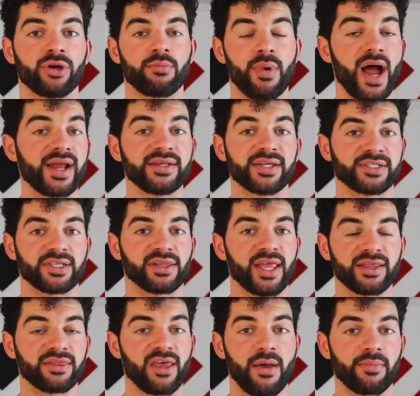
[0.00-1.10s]
their mind doesn't
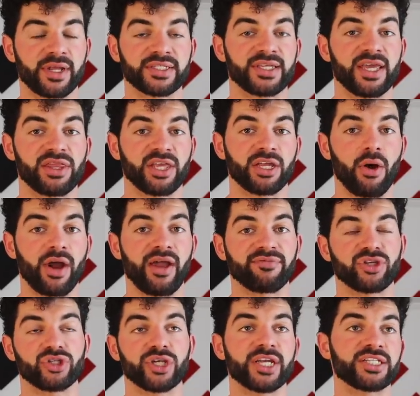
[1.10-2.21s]
let them because they think, oh, I have
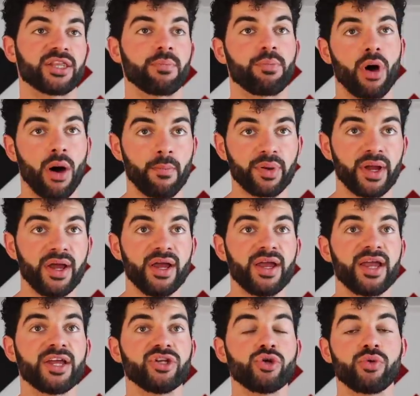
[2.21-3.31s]
to chase the pump
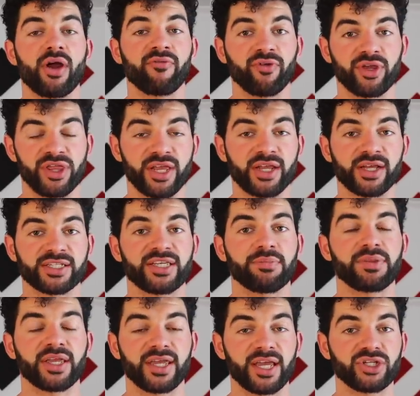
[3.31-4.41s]
and do everything
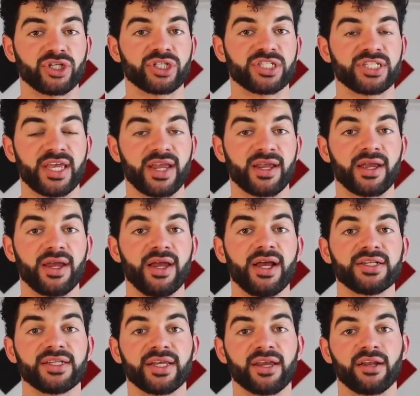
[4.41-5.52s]
except the kitchen sink
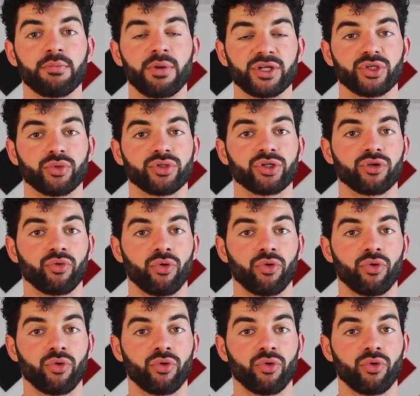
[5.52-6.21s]
to get a muscle to